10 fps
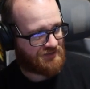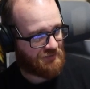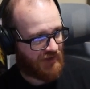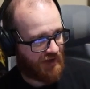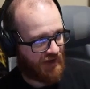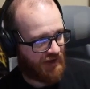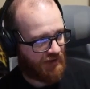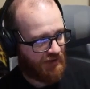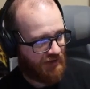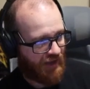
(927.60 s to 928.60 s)
me,
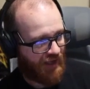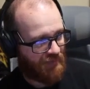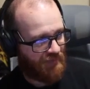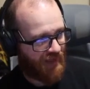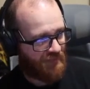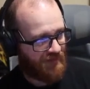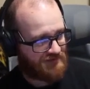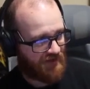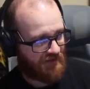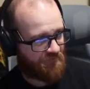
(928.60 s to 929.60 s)
and then they
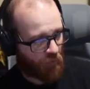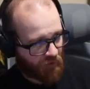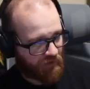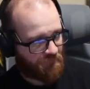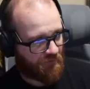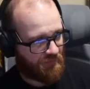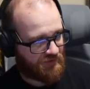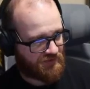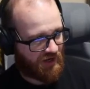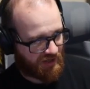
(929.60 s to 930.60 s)
take 40 from the
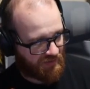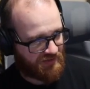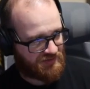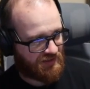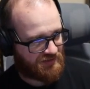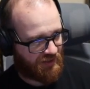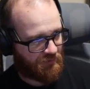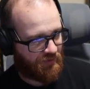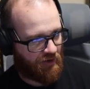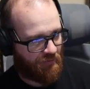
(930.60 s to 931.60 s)
duck, and they take 10 when
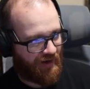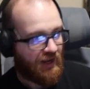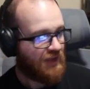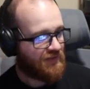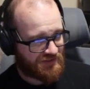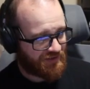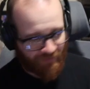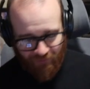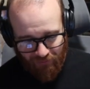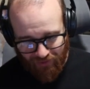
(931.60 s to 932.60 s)
they go back. This is another one of